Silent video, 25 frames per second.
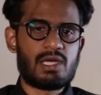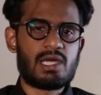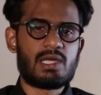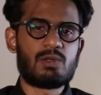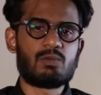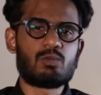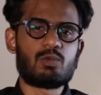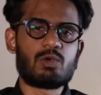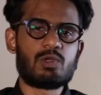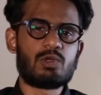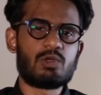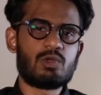
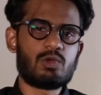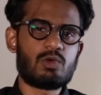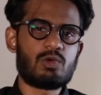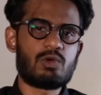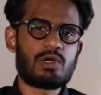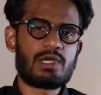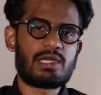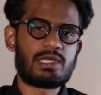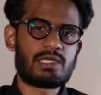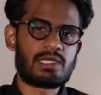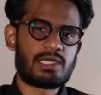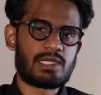and were low
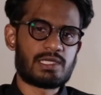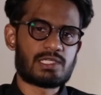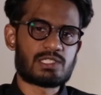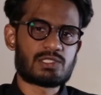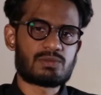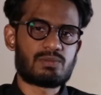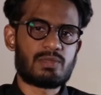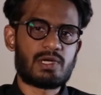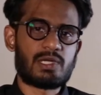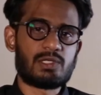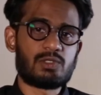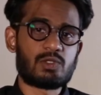
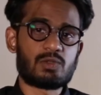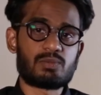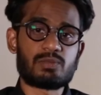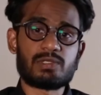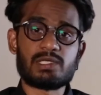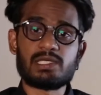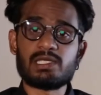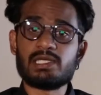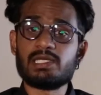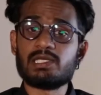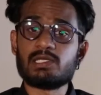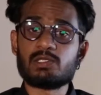engaged by not
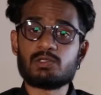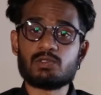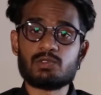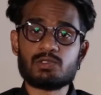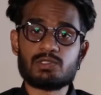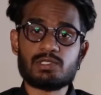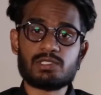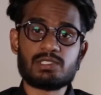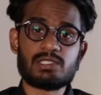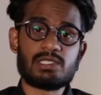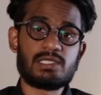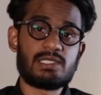being
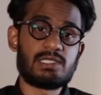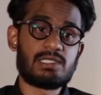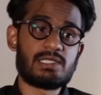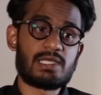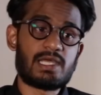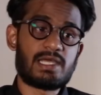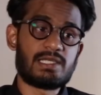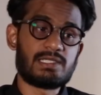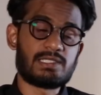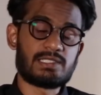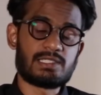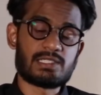included in
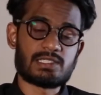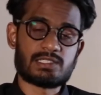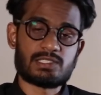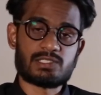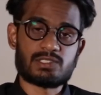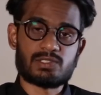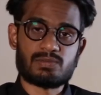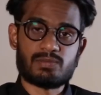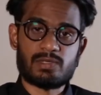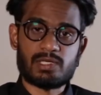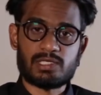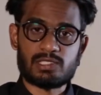any
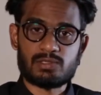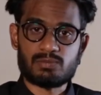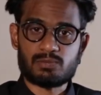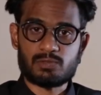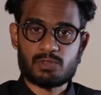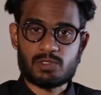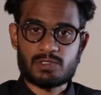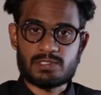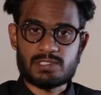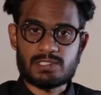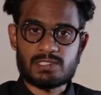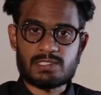decision-making
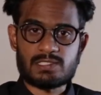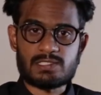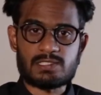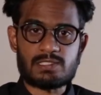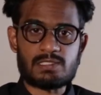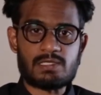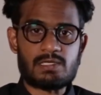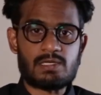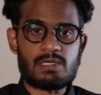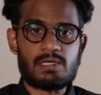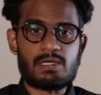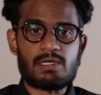process.
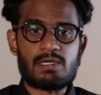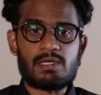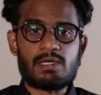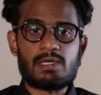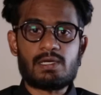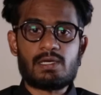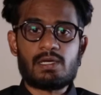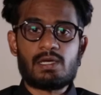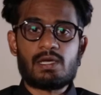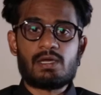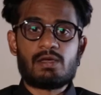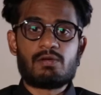
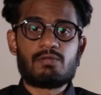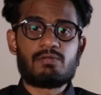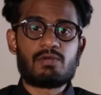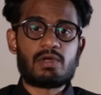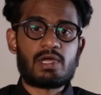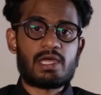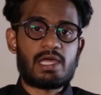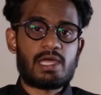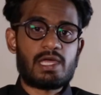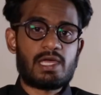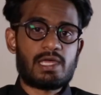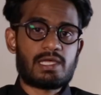
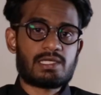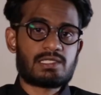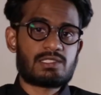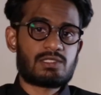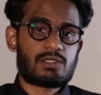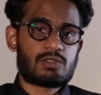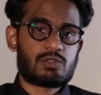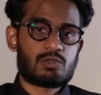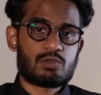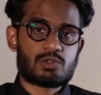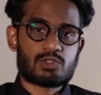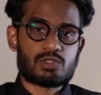The
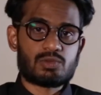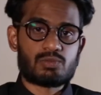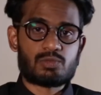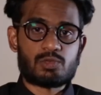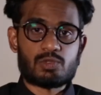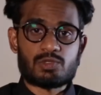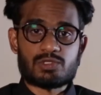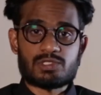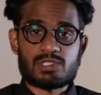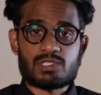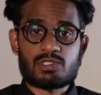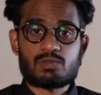execution
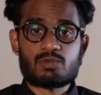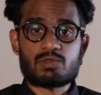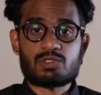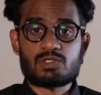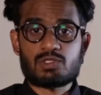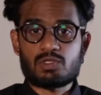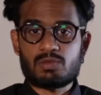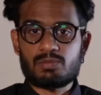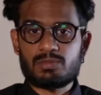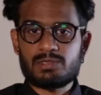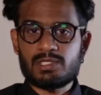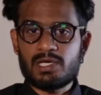process was
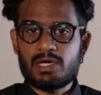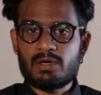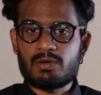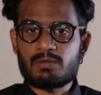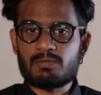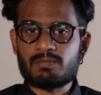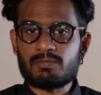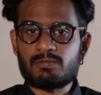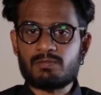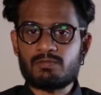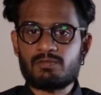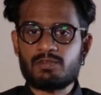
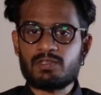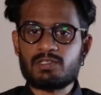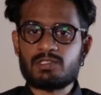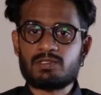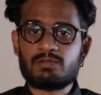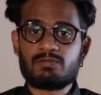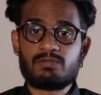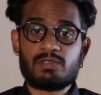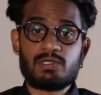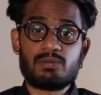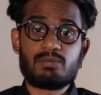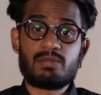top-down.
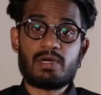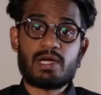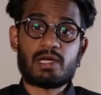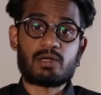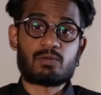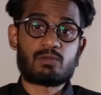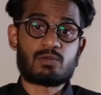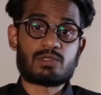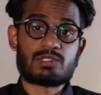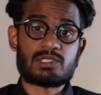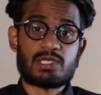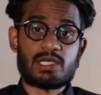
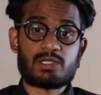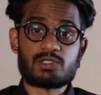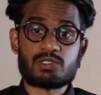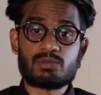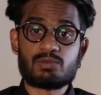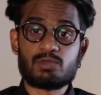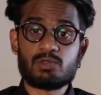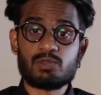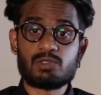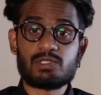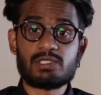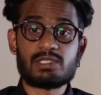Feedback was
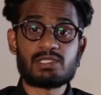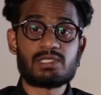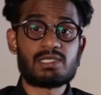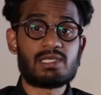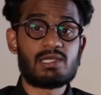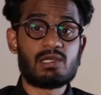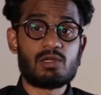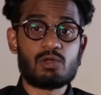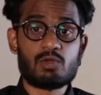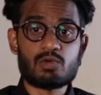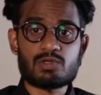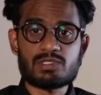attributed
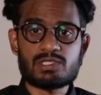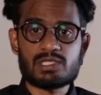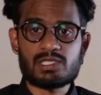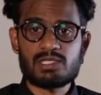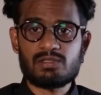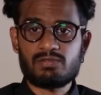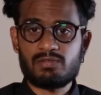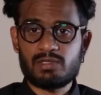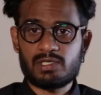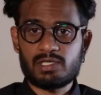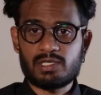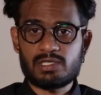a low
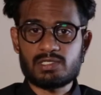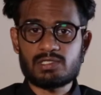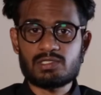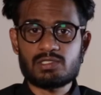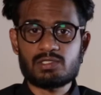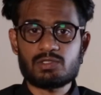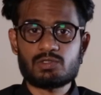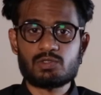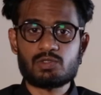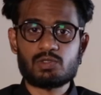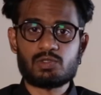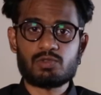
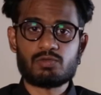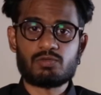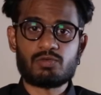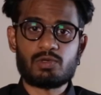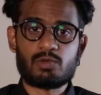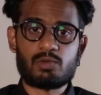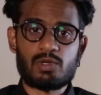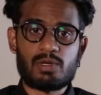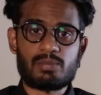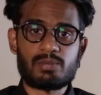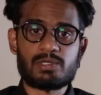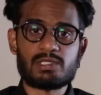significance due to the
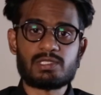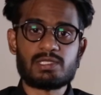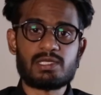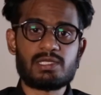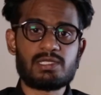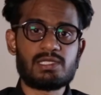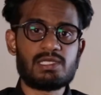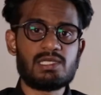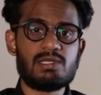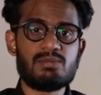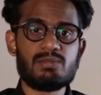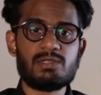rapid
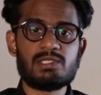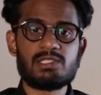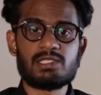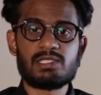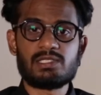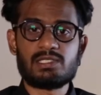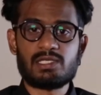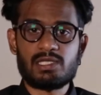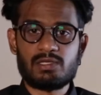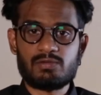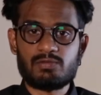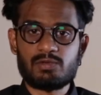and
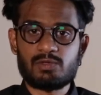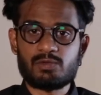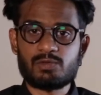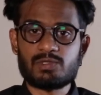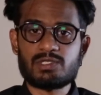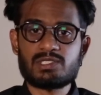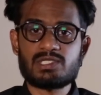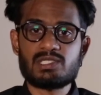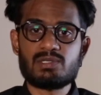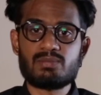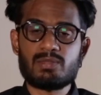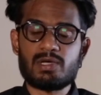immediate
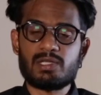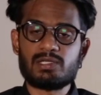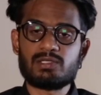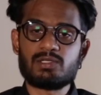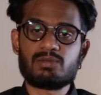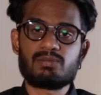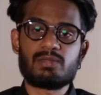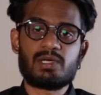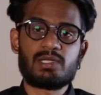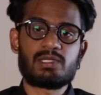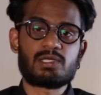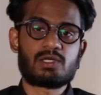deliveries
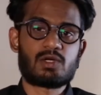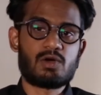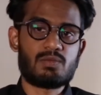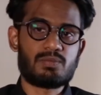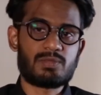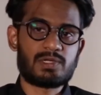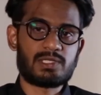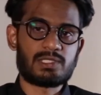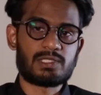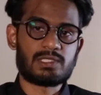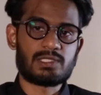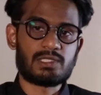demanded by the
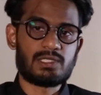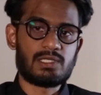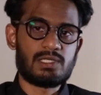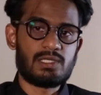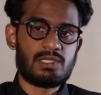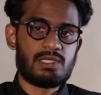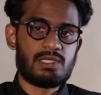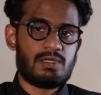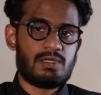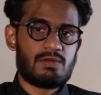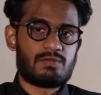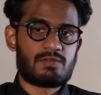company.
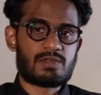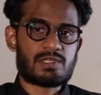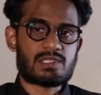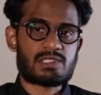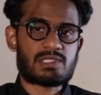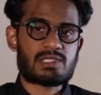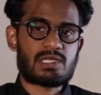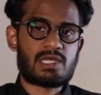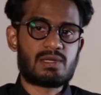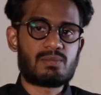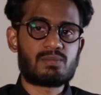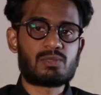
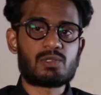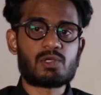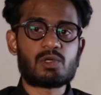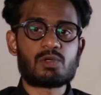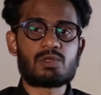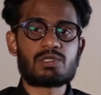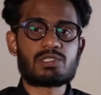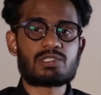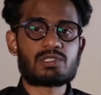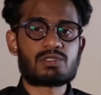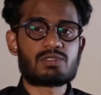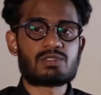Thus,
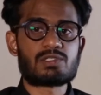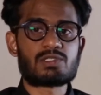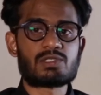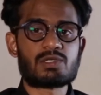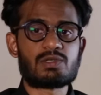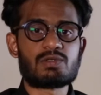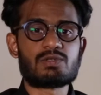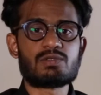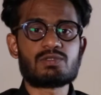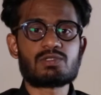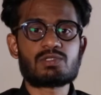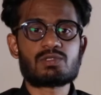employees'
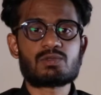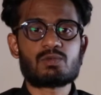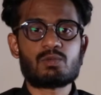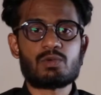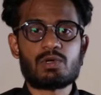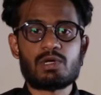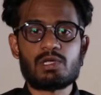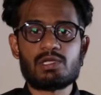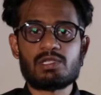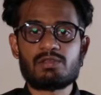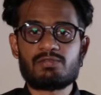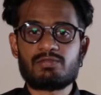concerns
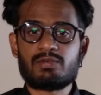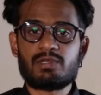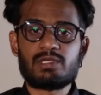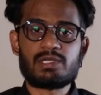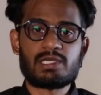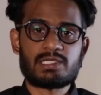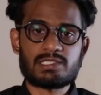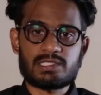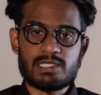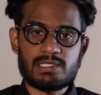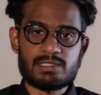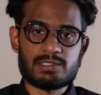were left
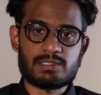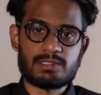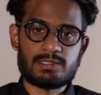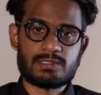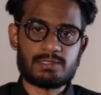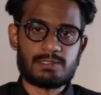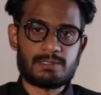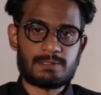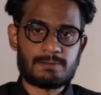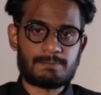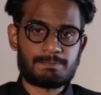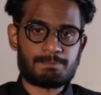unattended.
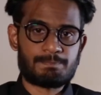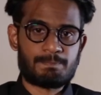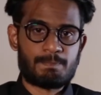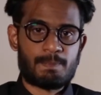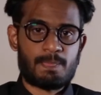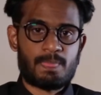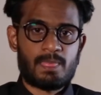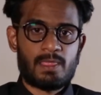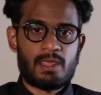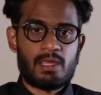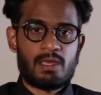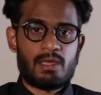
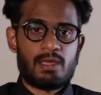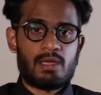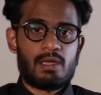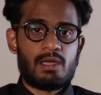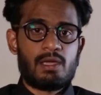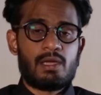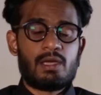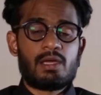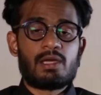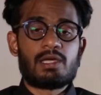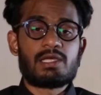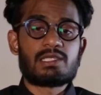
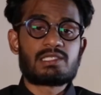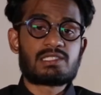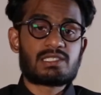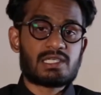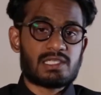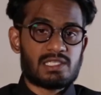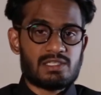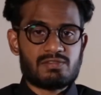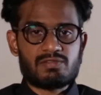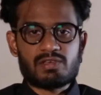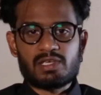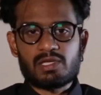Its
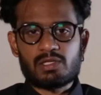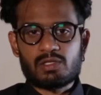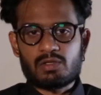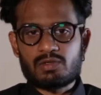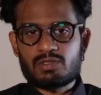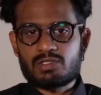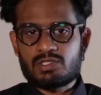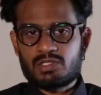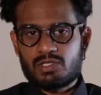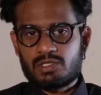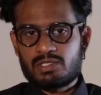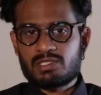significance
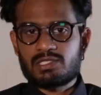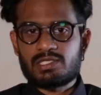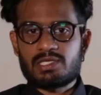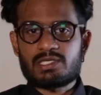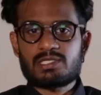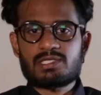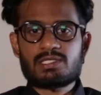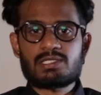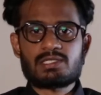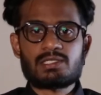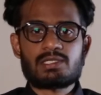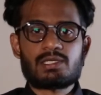on
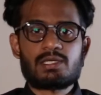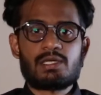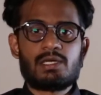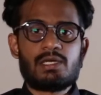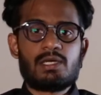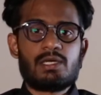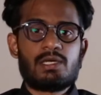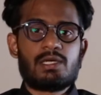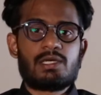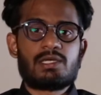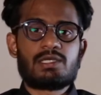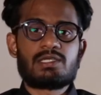success
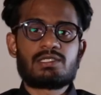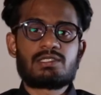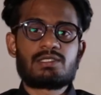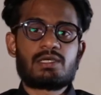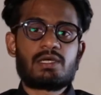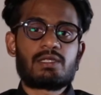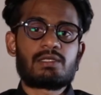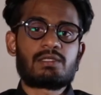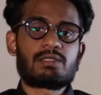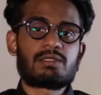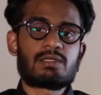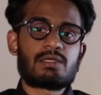is
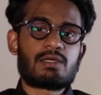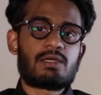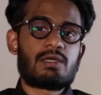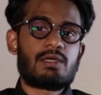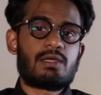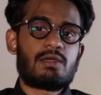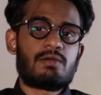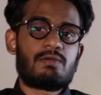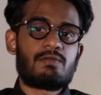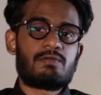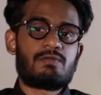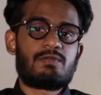that
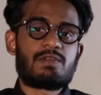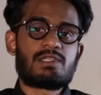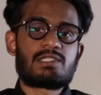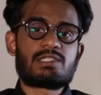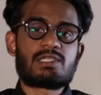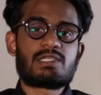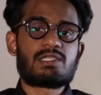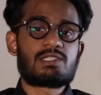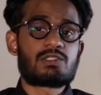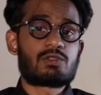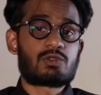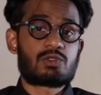
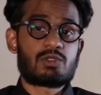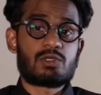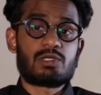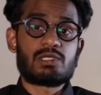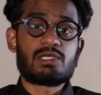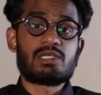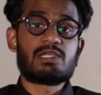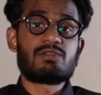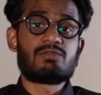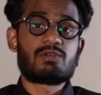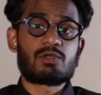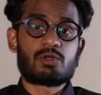this is
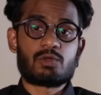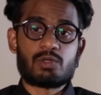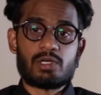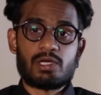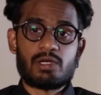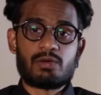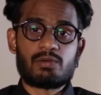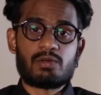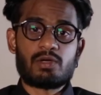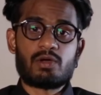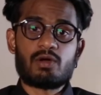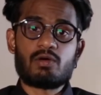totally in the grey
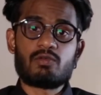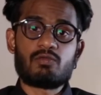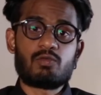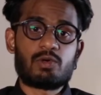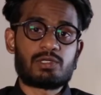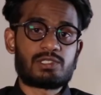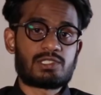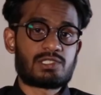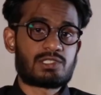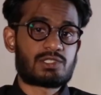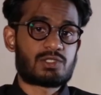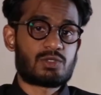area of
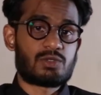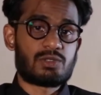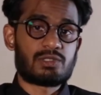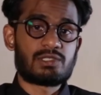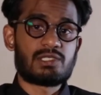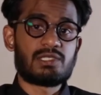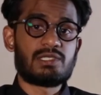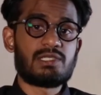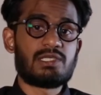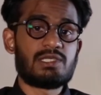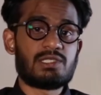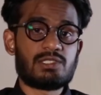what is
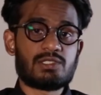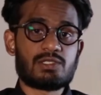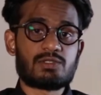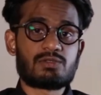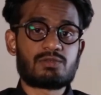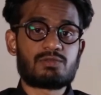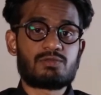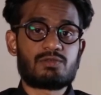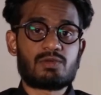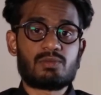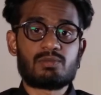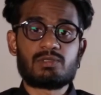currently needed
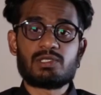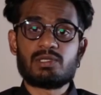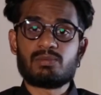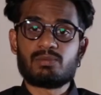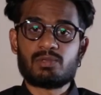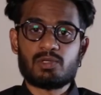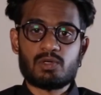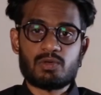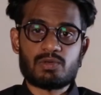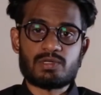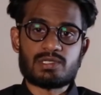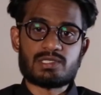from the
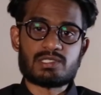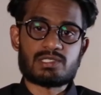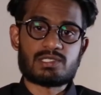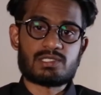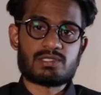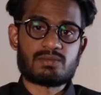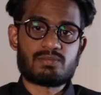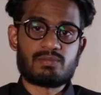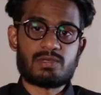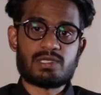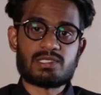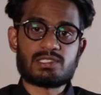
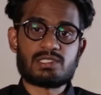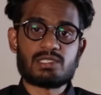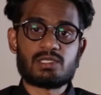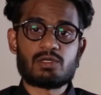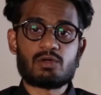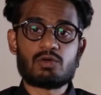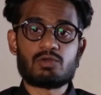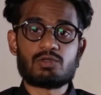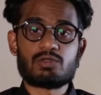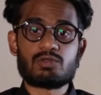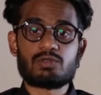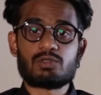employees, basing
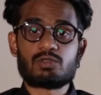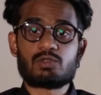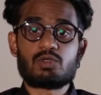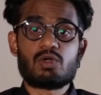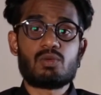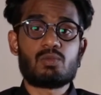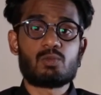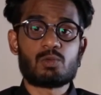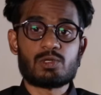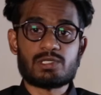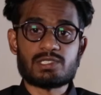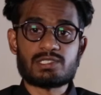on
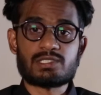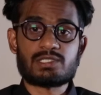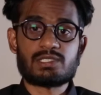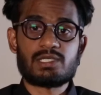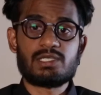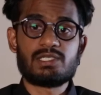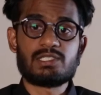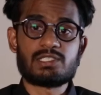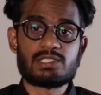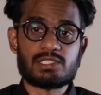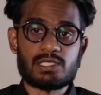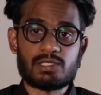Cromwell's
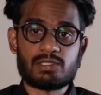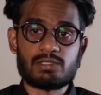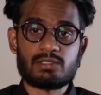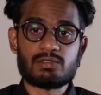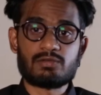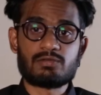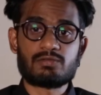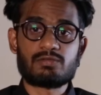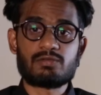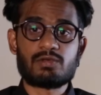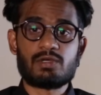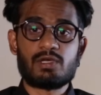
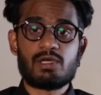initiative